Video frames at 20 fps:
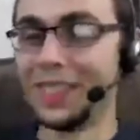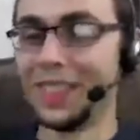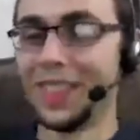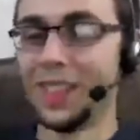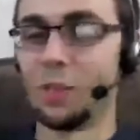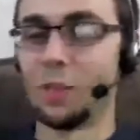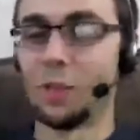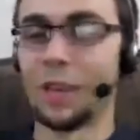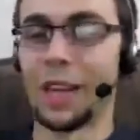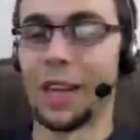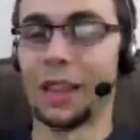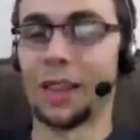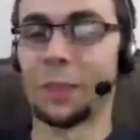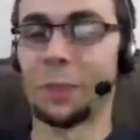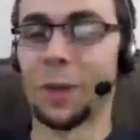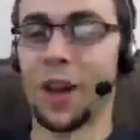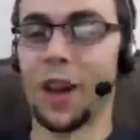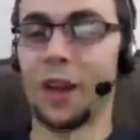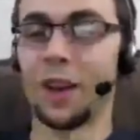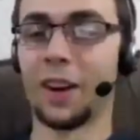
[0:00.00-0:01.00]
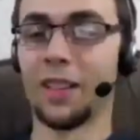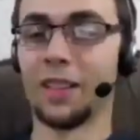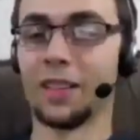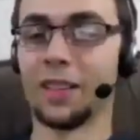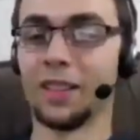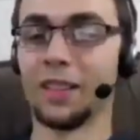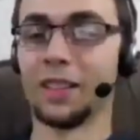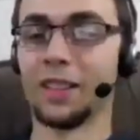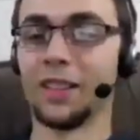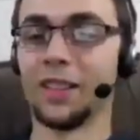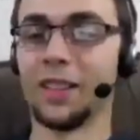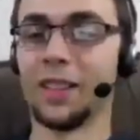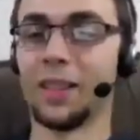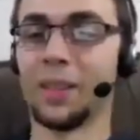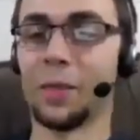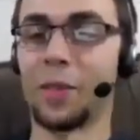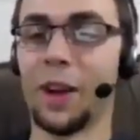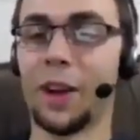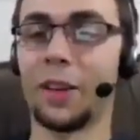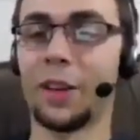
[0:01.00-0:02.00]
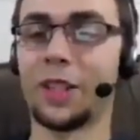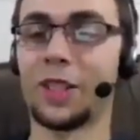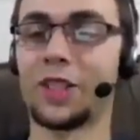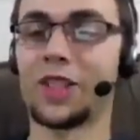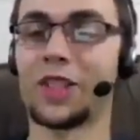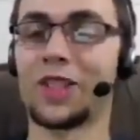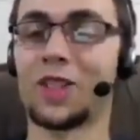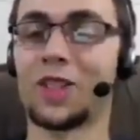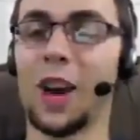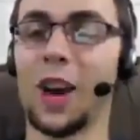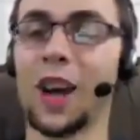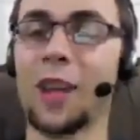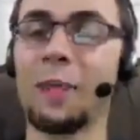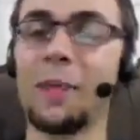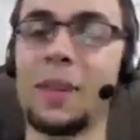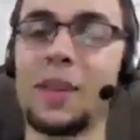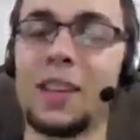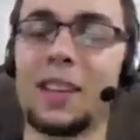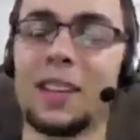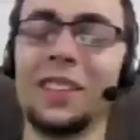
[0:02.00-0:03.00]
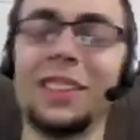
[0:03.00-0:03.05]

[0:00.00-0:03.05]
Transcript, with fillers: We got the pirate. Pirate's dried meat.